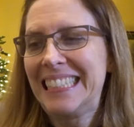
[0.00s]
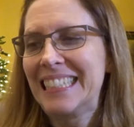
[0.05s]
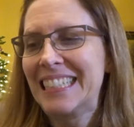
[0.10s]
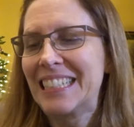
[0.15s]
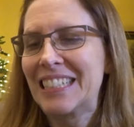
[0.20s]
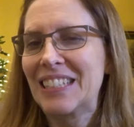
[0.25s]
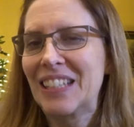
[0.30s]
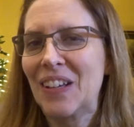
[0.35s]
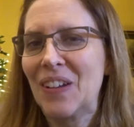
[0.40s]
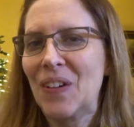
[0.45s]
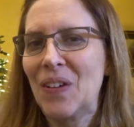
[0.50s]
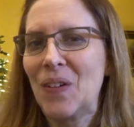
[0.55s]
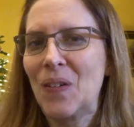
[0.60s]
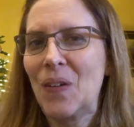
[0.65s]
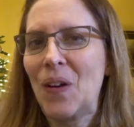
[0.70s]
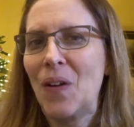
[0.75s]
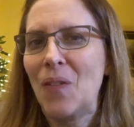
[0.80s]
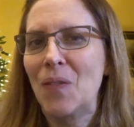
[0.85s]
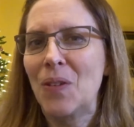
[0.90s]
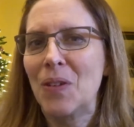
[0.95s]

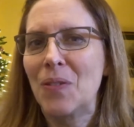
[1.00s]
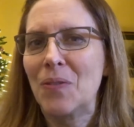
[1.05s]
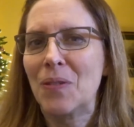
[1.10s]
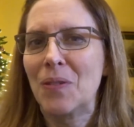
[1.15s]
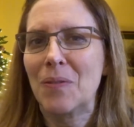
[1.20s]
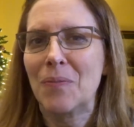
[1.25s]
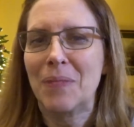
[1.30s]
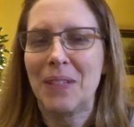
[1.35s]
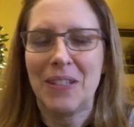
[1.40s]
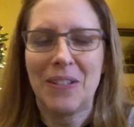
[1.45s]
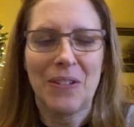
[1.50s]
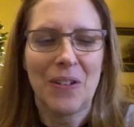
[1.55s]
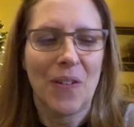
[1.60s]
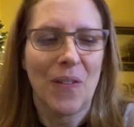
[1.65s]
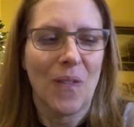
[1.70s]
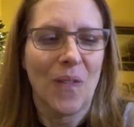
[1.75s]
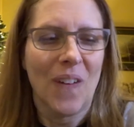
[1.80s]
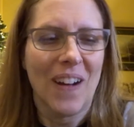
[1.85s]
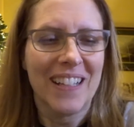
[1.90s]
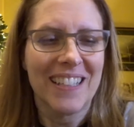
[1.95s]
So we will be
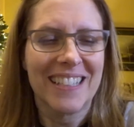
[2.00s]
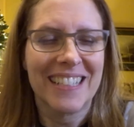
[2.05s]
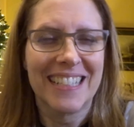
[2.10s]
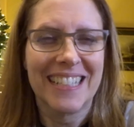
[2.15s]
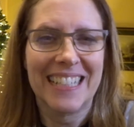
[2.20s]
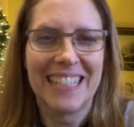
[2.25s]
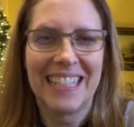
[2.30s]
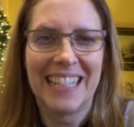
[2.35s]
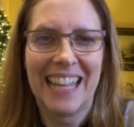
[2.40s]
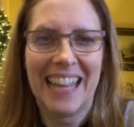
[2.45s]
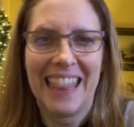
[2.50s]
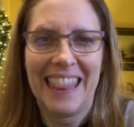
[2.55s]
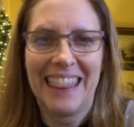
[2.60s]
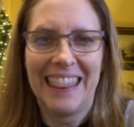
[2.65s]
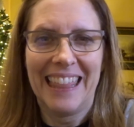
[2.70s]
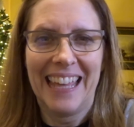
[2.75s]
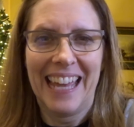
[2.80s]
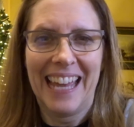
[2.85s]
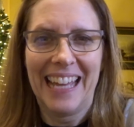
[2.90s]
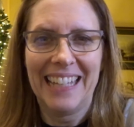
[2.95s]
watching
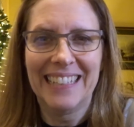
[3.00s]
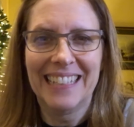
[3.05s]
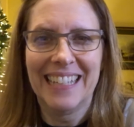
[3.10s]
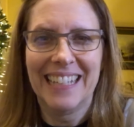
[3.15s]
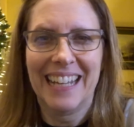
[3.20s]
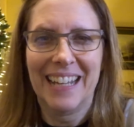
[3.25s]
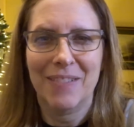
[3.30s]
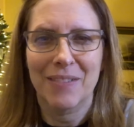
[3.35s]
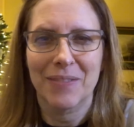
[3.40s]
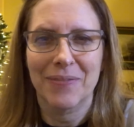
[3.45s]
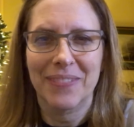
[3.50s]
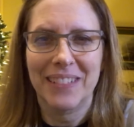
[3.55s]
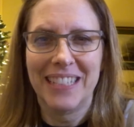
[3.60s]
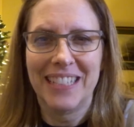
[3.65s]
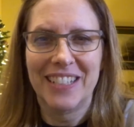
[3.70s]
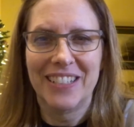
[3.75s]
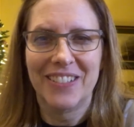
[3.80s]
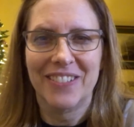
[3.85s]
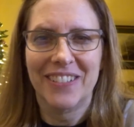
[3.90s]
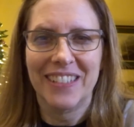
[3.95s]
that and I will be
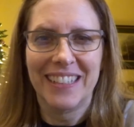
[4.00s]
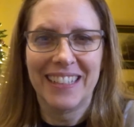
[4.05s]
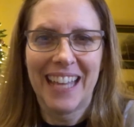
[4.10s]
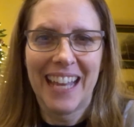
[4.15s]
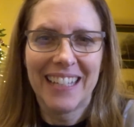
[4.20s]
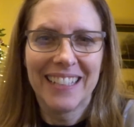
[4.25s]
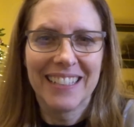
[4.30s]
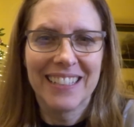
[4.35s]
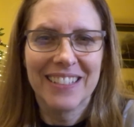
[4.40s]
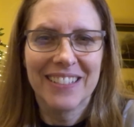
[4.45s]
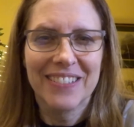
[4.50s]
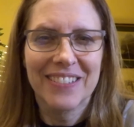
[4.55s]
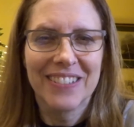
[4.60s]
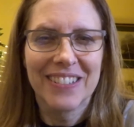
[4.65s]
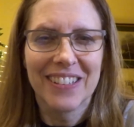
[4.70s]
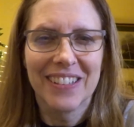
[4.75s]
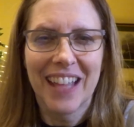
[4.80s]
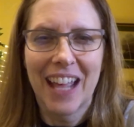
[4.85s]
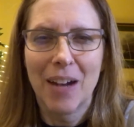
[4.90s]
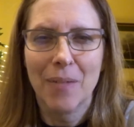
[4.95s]
showing that to you.
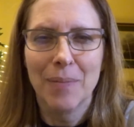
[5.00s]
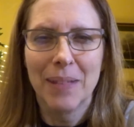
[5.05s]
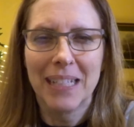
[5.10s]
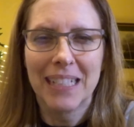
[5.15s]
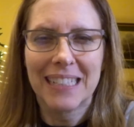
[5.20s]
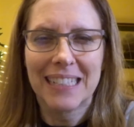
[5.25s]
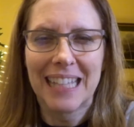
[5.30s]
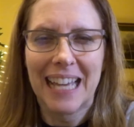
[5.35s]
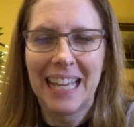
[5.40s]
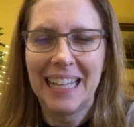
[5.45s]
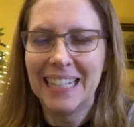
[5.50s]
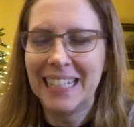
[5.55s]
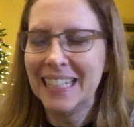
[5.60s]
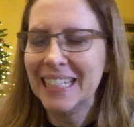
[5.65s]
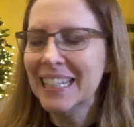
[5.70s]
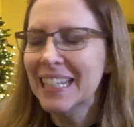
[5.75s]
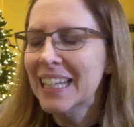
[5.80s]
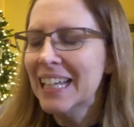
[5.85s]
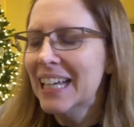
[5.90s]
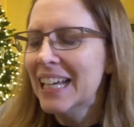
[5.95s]
So that'll be
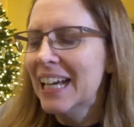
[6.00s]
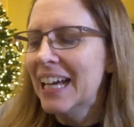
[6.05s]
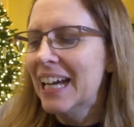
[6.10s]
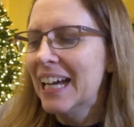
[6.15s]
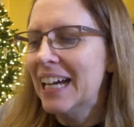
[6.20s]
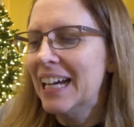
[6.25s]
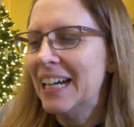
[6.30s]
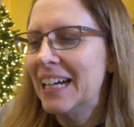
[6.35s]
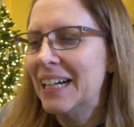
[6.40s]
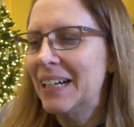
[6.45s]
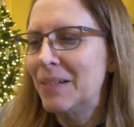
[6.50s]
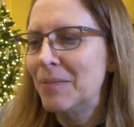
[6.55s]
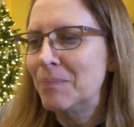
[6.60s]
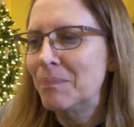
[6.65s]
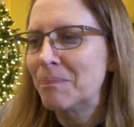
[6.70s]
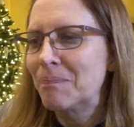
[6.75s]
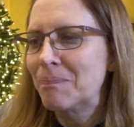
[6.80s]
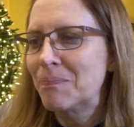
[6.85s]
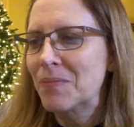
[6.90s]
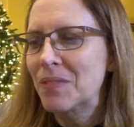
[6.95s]
exciting. Um,
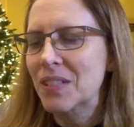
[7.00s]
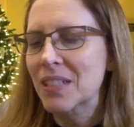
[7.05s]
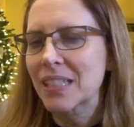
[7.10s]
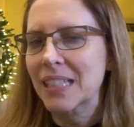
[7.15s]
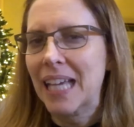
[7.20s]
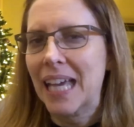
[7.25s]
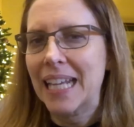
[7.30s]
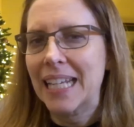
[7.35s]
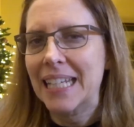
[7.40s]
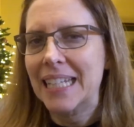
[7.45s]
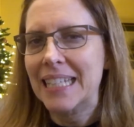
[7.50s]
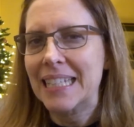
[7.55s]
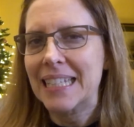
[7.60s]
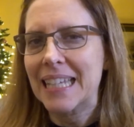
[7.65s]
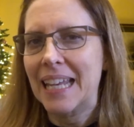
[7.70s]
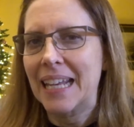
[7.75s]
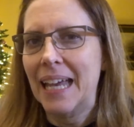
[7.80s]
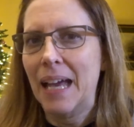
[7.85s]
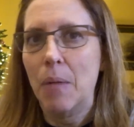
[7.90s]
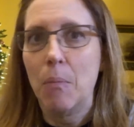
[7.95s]
still gotta get it
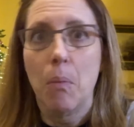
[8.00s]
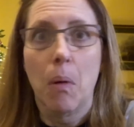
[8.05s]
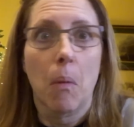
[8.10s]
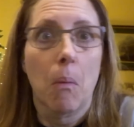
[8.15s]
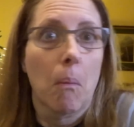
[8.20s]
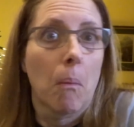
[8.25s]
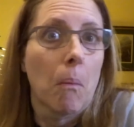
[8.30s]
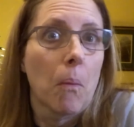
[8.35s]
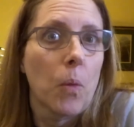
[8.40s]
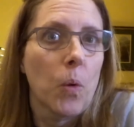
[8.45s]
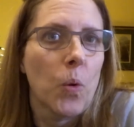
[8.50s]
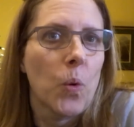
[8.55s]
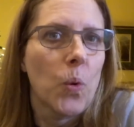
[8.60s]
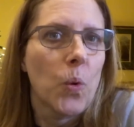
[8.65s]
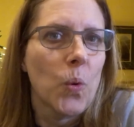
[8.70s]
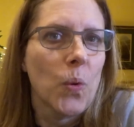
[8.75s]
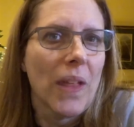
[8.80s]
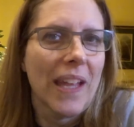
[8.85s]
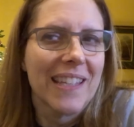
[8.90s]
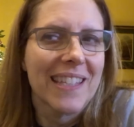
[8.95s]
set up.
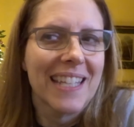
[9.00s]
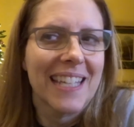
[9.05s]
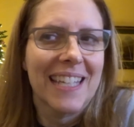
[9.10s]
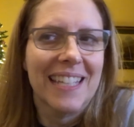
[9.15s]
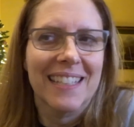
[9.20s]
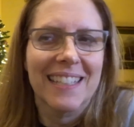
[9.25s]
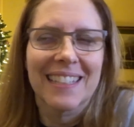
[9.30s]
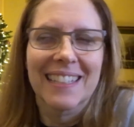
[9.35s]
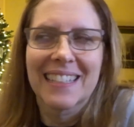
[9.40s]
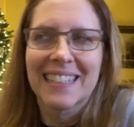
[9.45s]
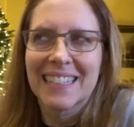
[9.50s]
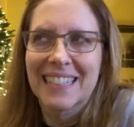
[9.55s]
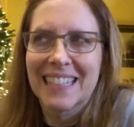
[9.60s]
That's a hint.